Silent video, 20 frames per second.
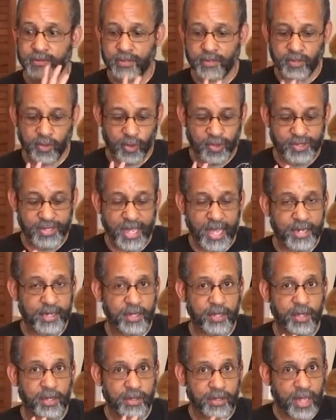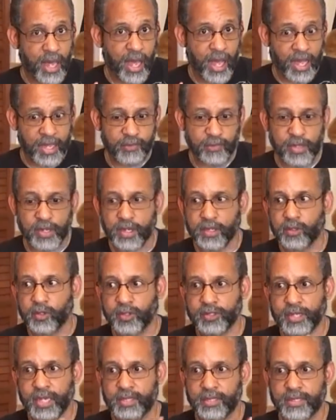towards the end of the line we had
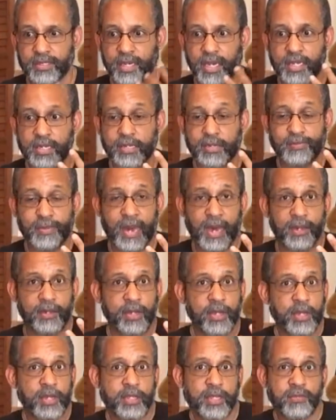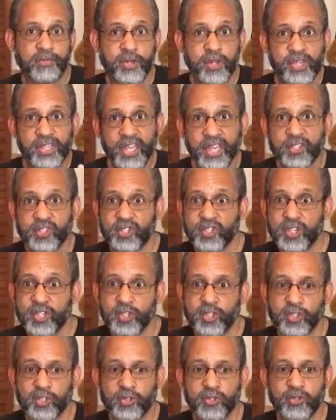looked at this idea about communication
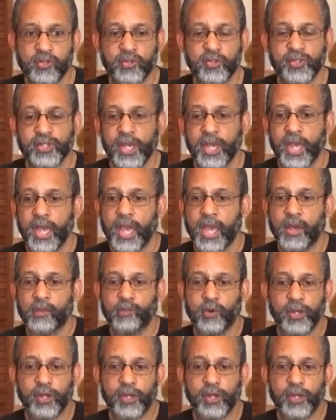issues and